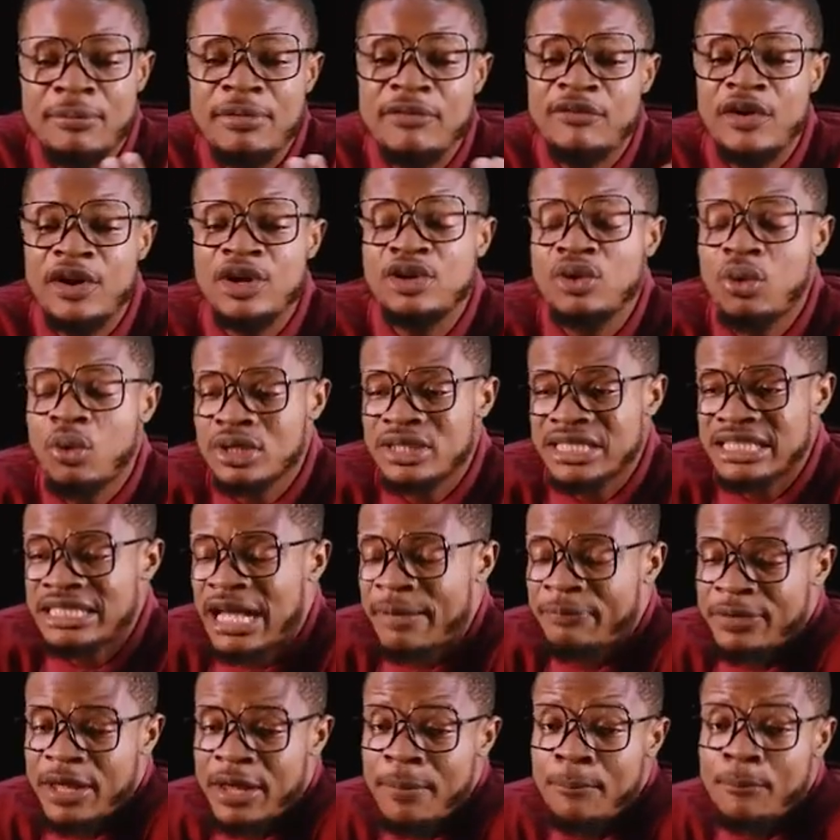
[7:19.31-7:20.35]
Before you know what is
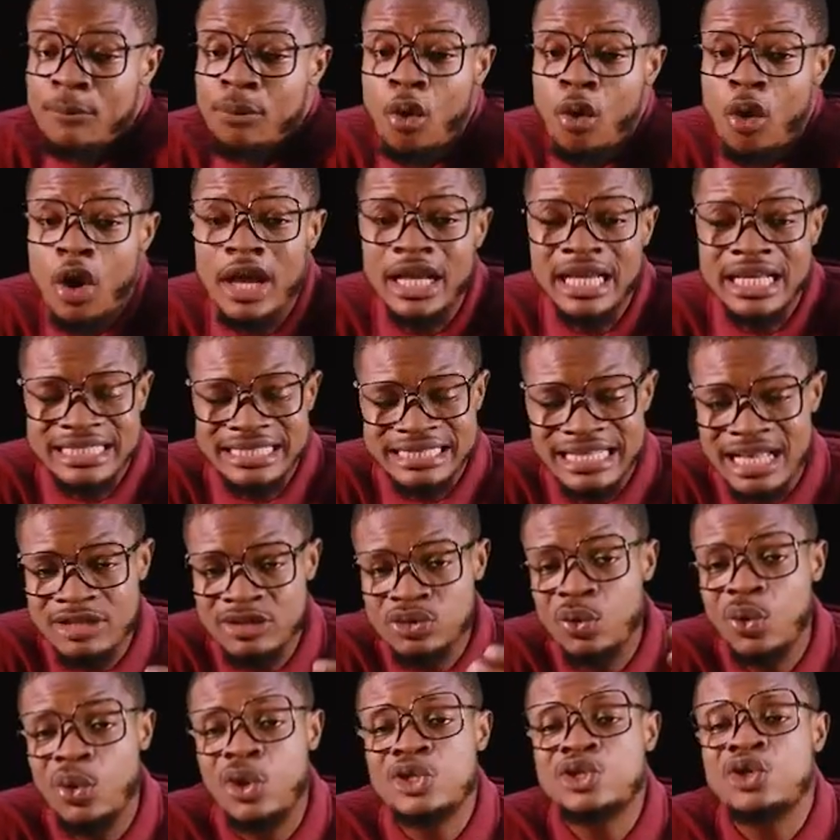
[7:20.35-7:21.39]
happening, boiling starts
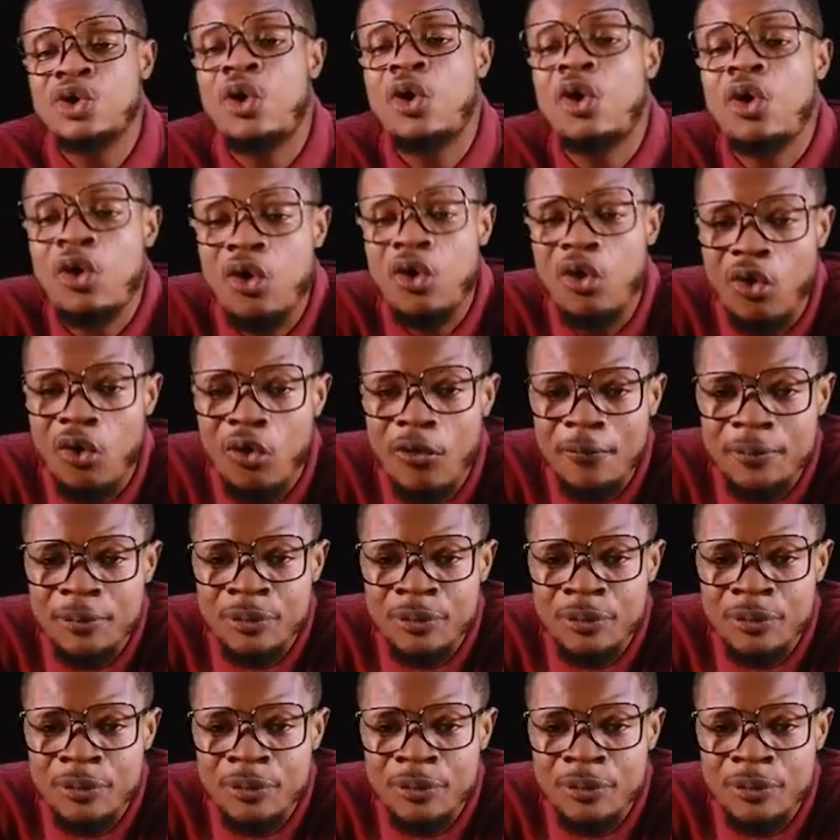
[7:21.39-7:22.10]
to what? Occur.